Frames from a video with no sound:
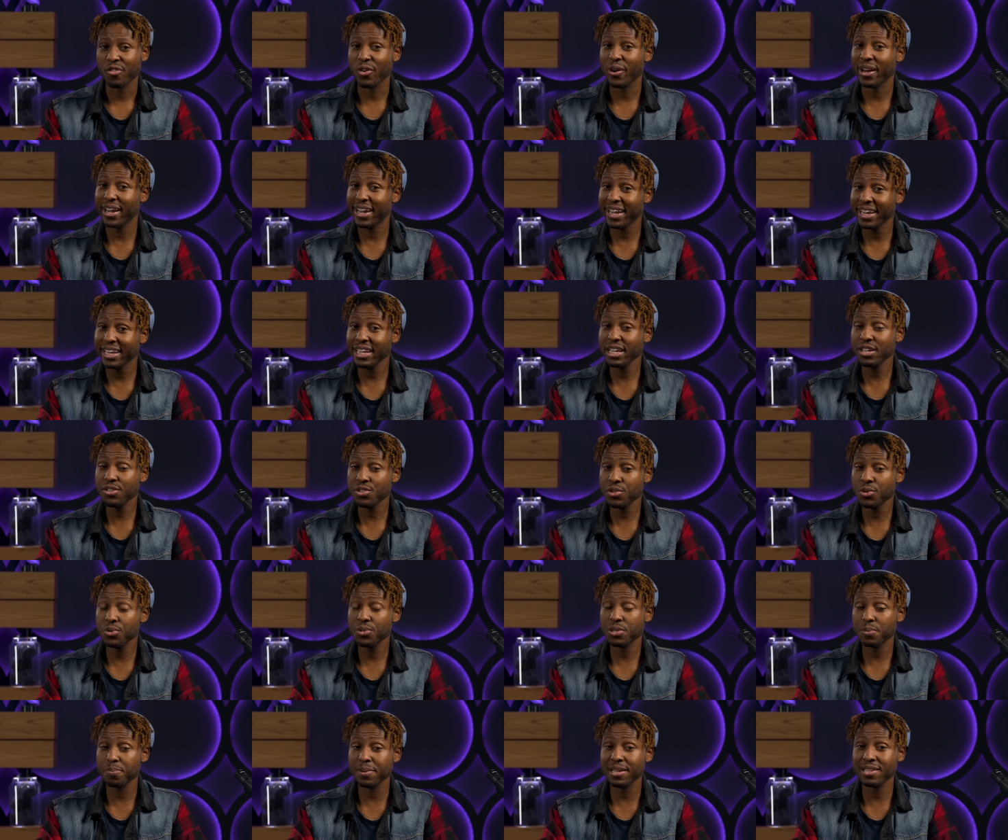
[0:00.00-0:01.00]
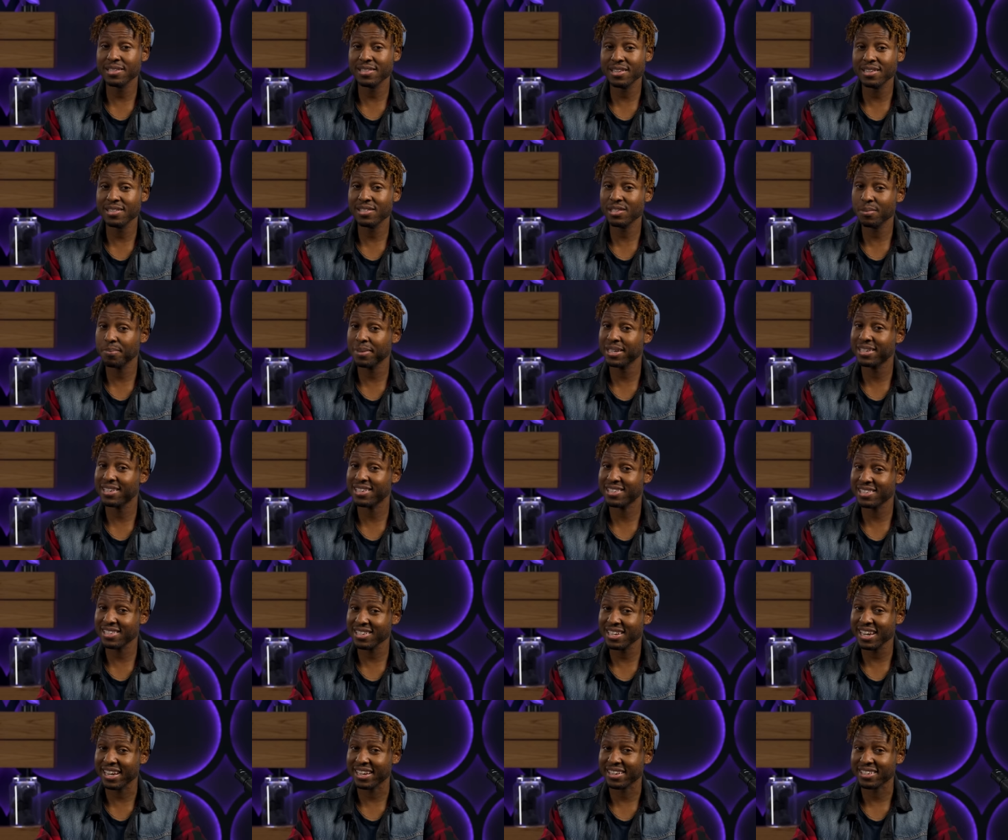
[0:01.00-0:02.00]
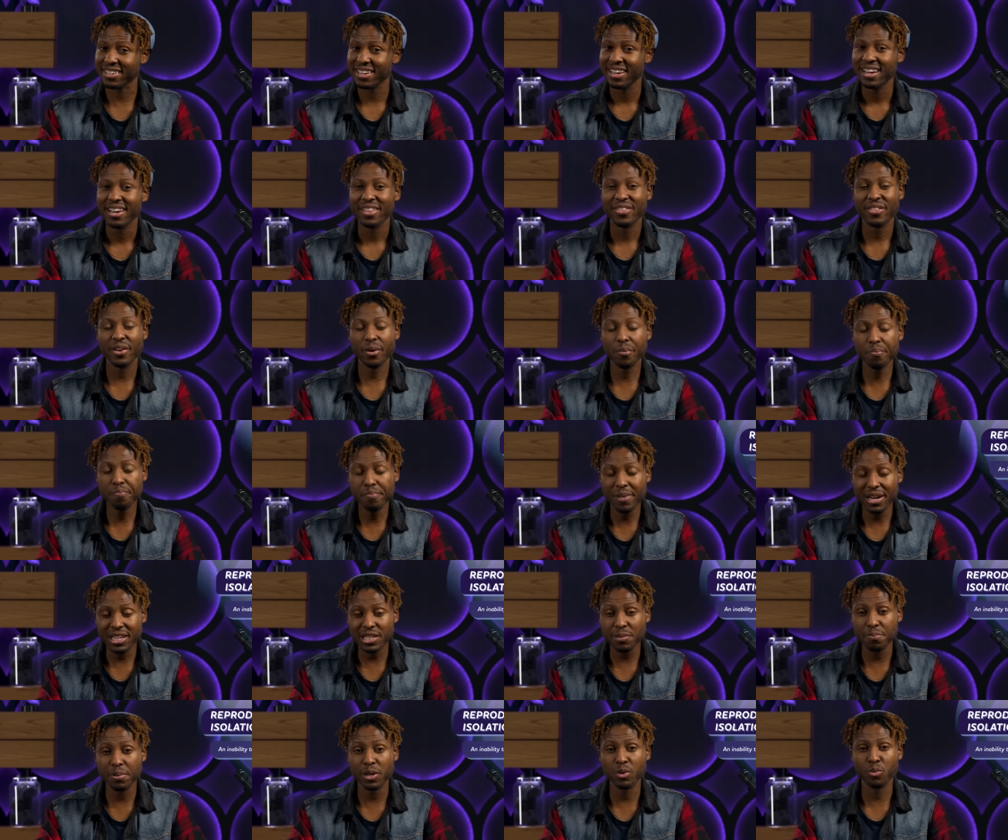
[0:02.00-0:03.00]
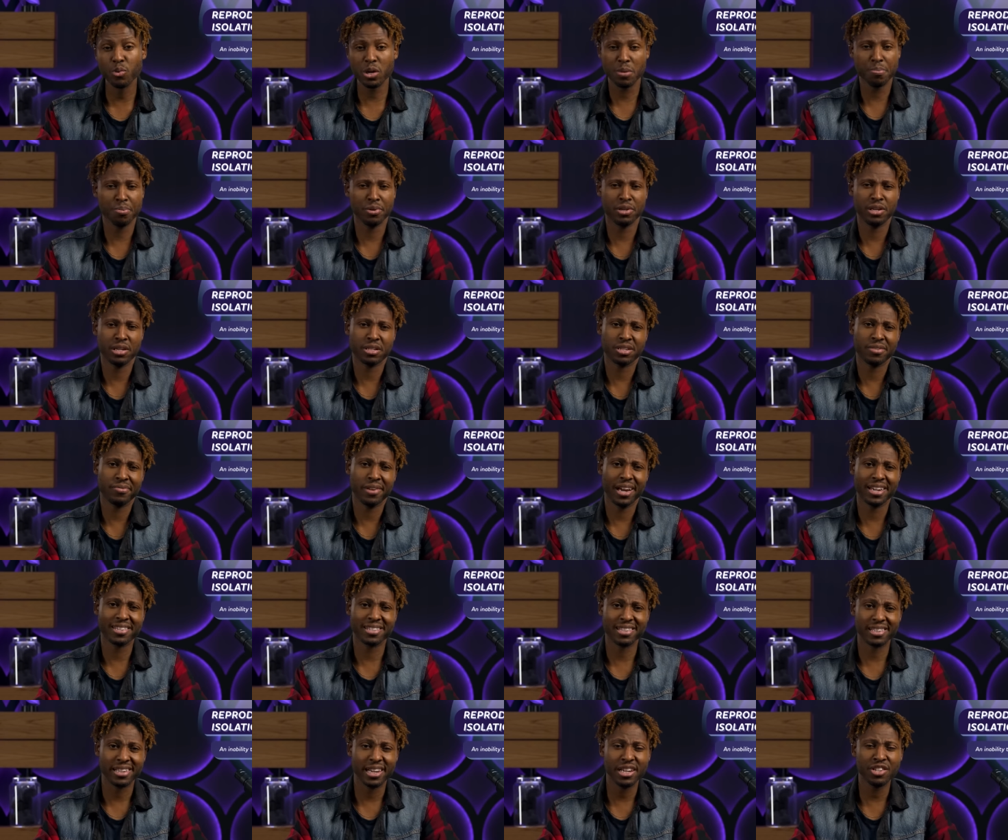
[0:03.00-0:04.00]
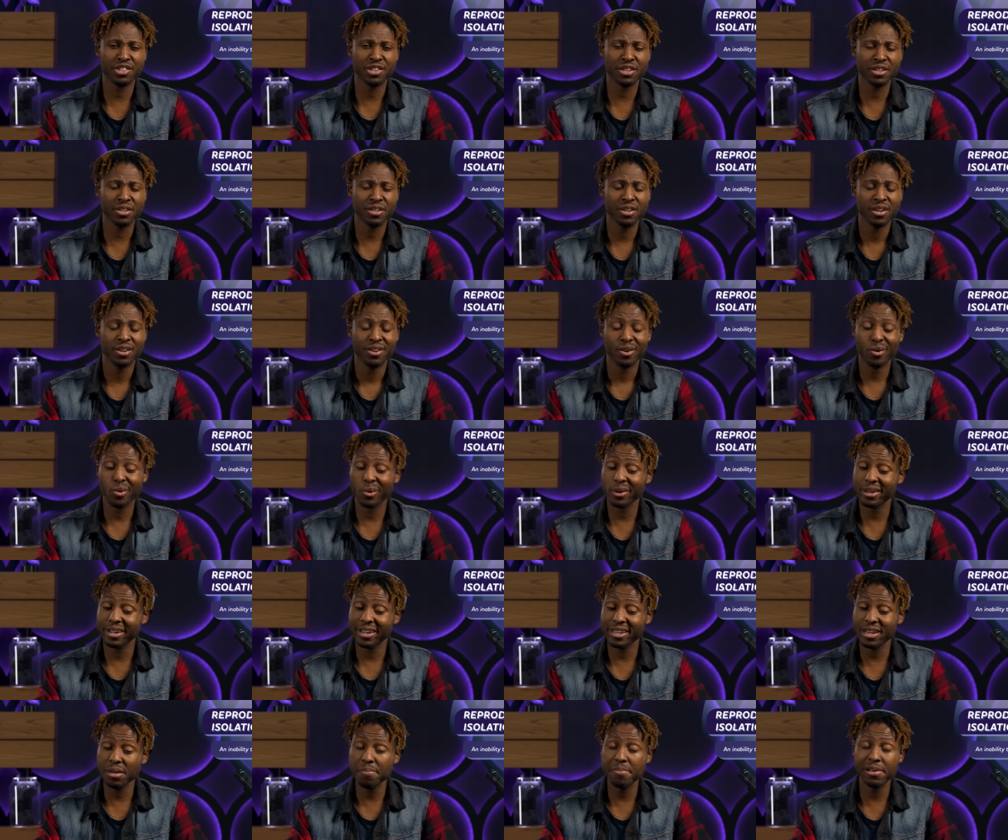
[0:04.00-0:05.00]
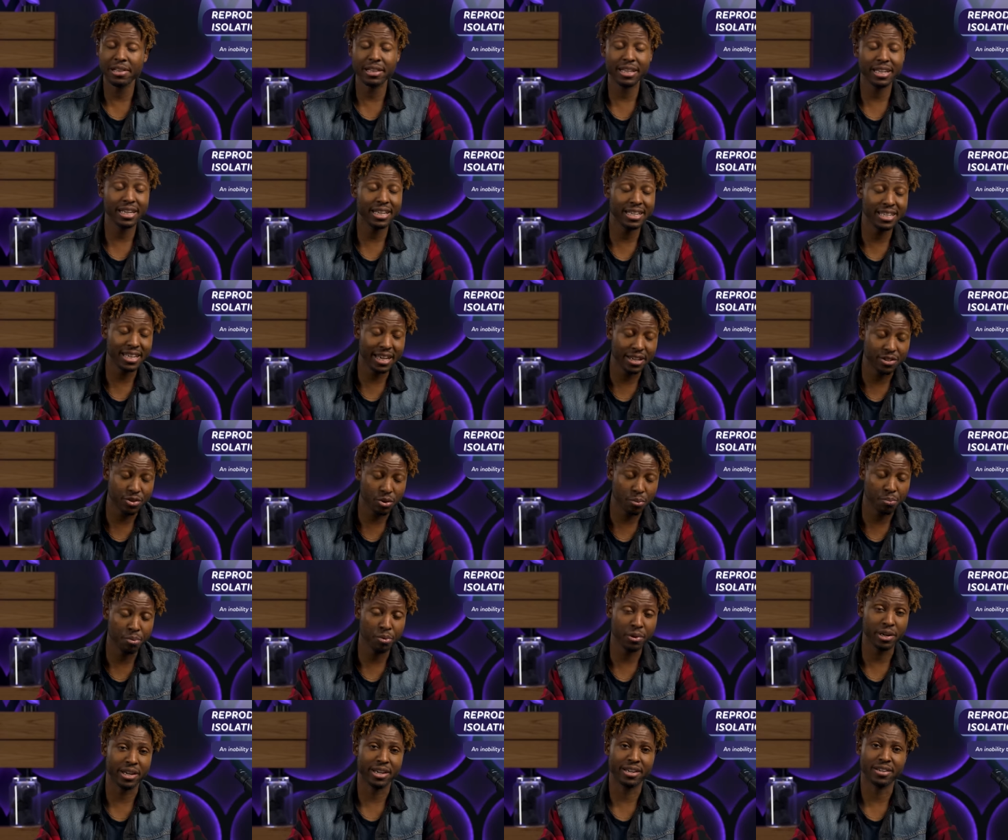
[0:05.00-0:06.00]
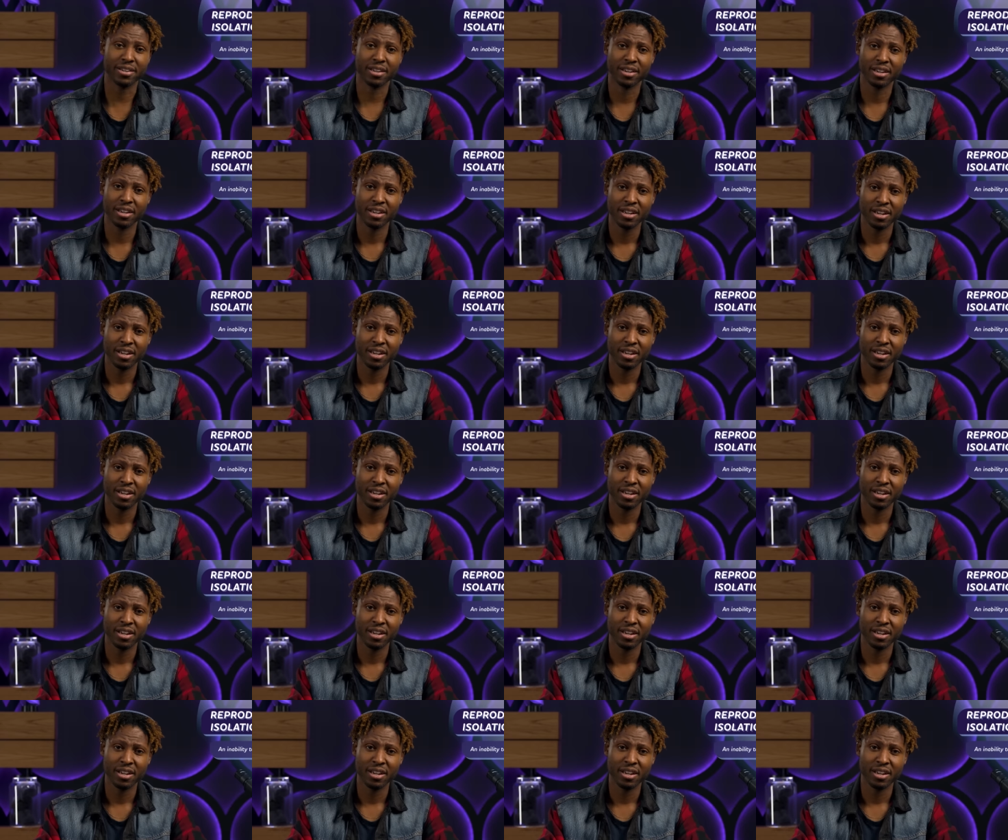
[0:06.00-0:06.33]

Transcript: for any two species to be distinct, there must be reproductive isolation or an inability to interbreed.